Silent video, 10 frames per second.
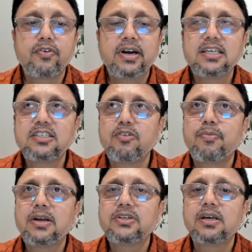of
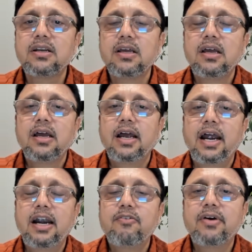adhesive pressure.
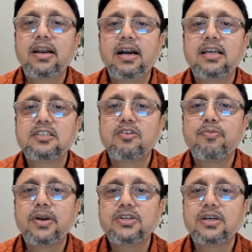And when
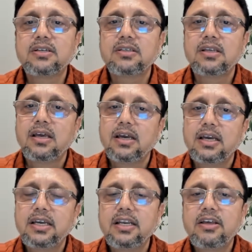adhesive pressure
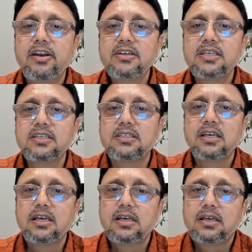increases,